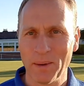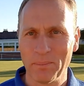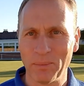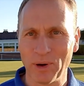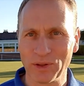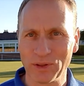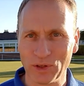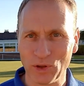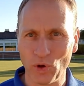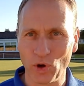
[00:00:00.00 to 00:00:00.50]

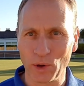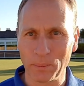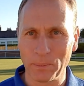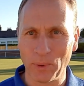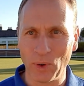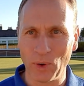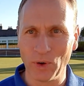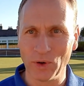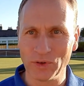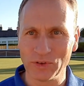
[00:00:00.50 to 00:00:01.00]
But the Lord
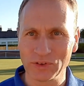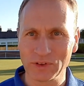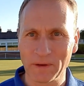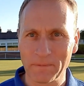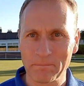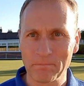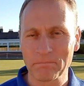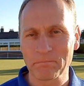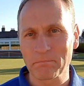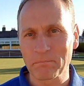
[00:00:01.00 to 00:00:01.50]
paused,
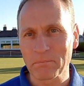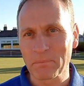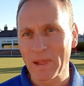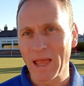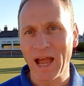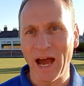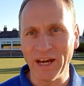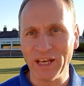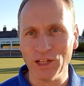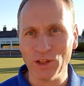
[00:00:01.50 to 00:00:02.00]

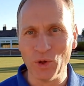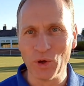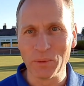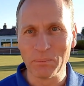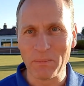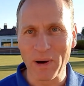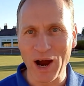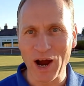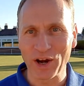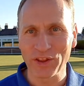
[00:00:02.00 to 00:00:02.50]
and he looked
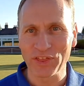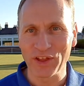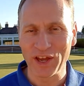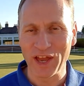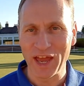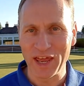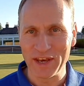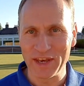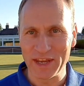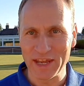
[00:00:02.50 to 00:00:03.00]
Martha
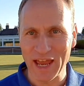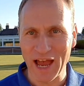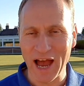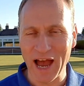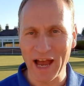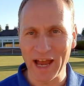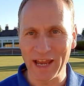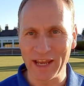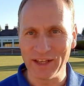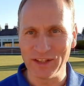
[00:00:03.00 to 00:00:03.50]
in the
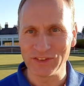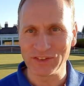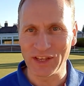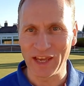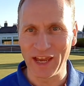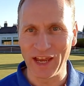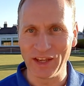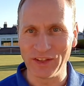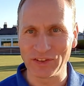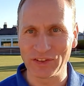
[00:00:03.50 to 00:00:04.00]
eye and
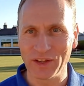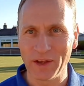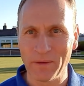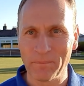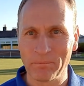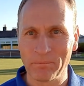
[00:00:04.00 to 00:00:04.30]
says,